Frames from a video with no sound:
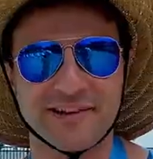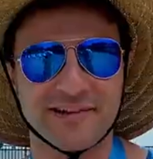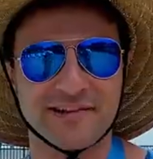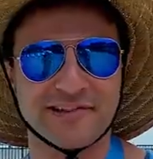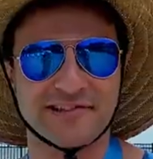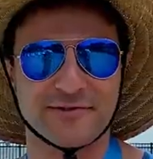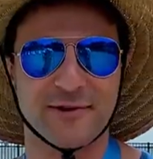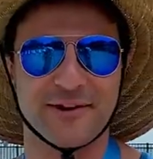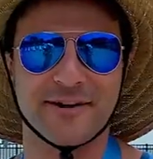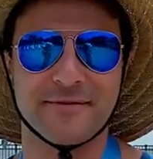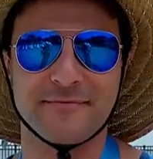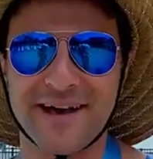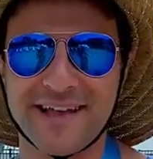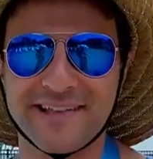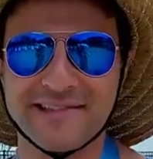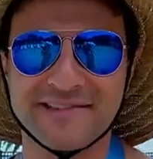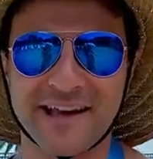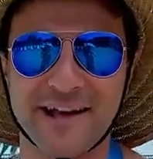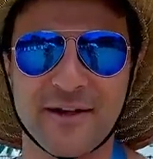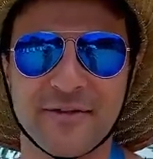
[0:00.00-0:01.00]
Illustrated,
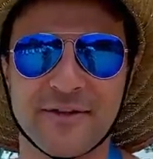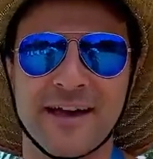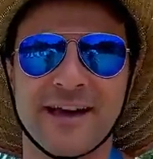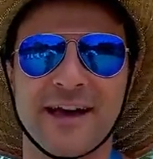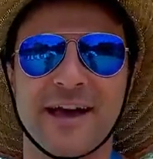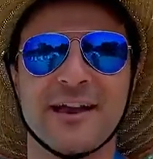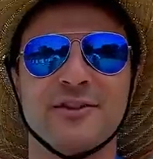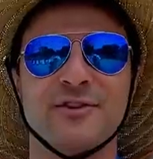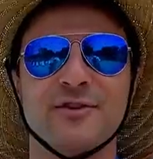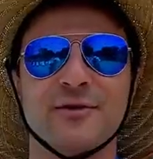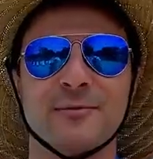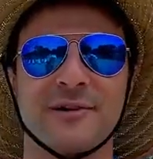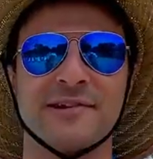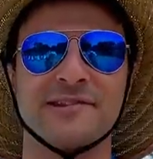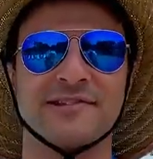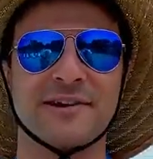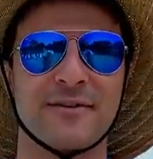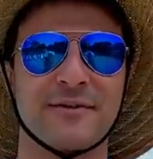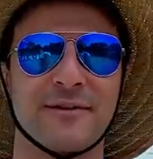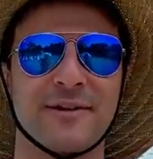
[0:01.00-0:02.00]
Men's Health, and
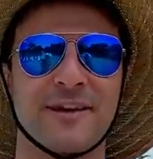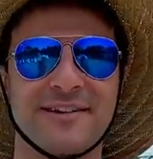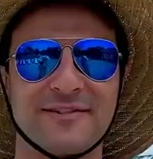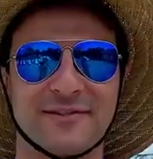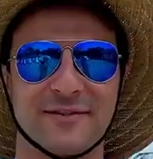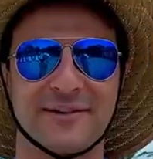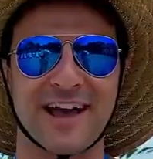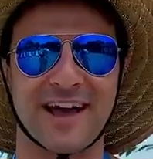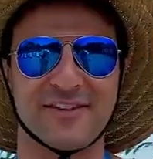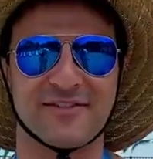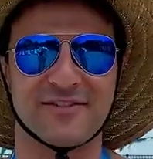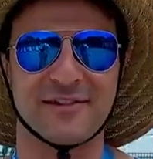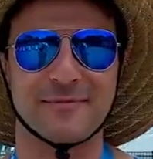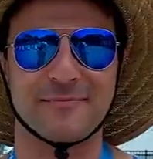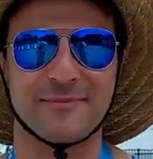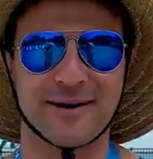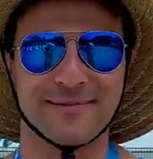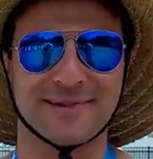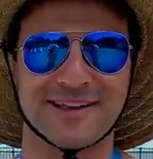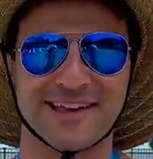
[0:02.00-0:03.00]
numerous other international
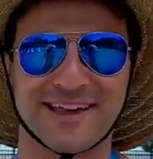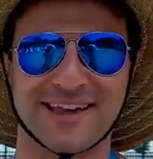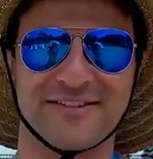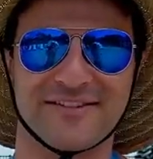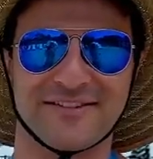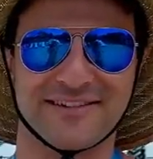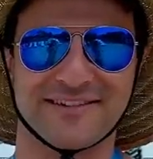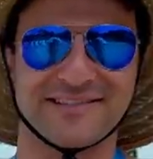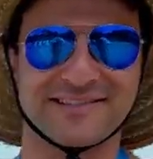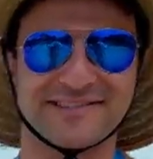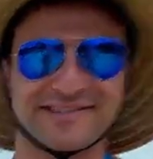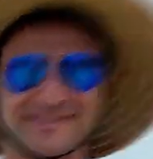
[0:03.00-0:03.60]
publications.